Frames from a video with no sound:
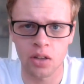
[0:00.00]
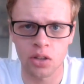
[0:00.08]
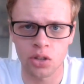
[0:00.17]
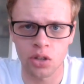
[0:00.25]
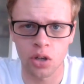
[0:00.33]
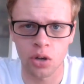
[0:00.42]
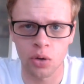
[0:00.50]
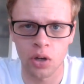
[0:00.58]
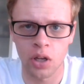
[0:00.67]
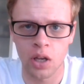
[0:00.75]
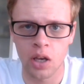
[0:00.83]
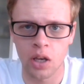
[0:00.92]
So
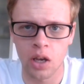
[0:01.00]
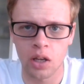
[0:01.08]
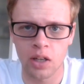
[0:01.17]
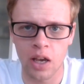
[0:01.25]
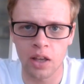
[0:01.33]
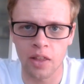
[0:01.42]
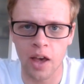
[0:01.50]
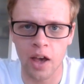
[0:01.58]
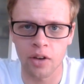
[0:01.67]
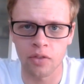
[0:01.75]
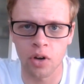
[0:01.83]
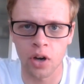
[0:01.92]
take that